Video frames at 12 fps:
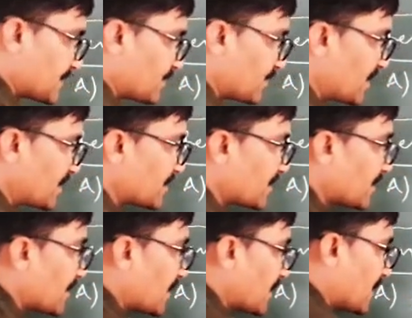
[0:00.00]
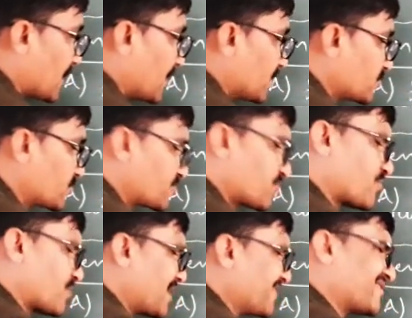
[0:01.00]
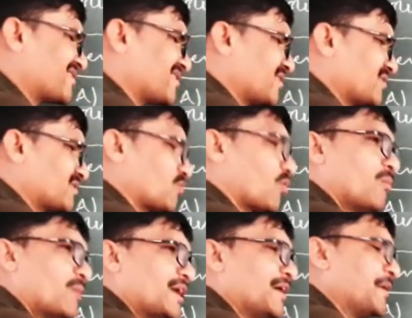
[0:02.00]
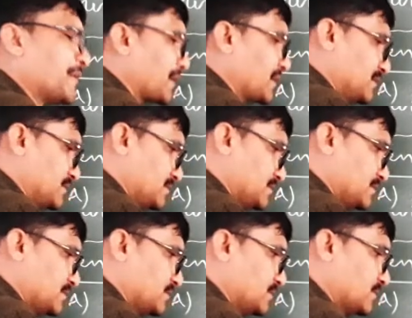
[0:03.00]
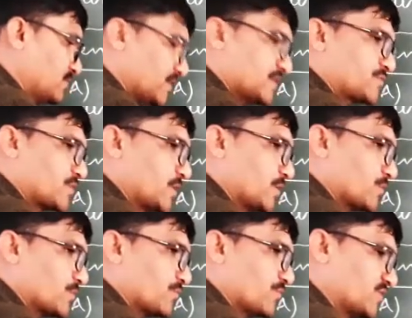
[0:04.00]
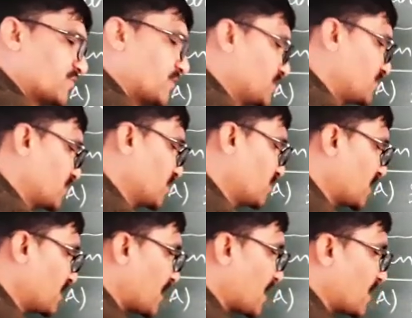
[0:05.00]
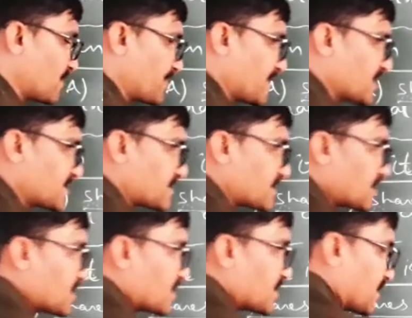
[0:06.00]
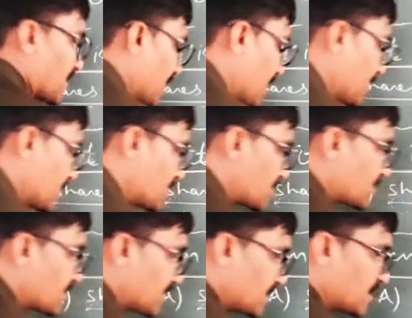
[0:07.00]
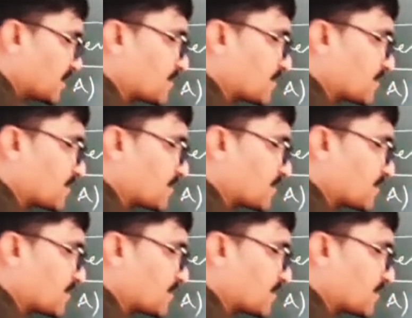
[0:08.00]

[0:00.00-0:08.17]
right, you should write the common entry face value with face value, right? RPS debit, it